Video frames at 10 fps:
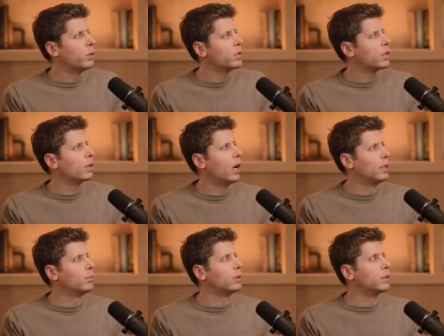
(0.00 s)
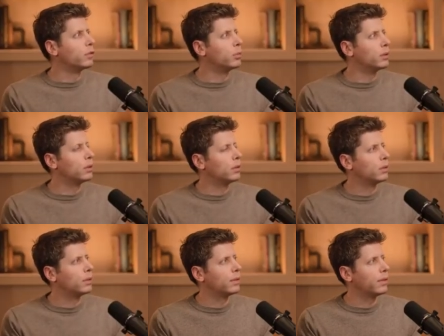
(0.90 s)
Phones are unbelievable
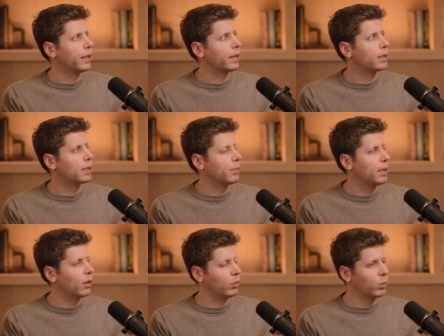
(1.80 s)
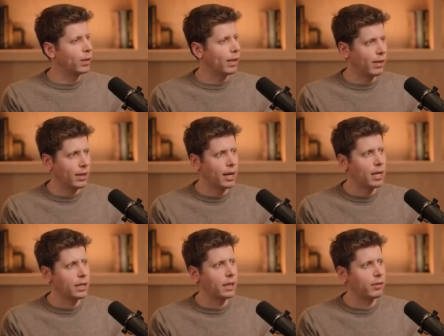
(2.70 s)
things. I mean, they are really
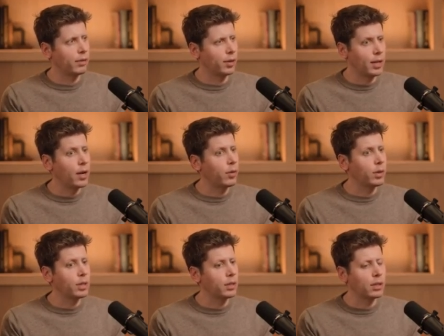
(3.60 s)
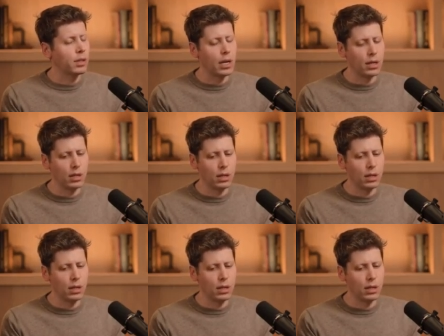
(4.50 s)
fantastic for a lot of reasons.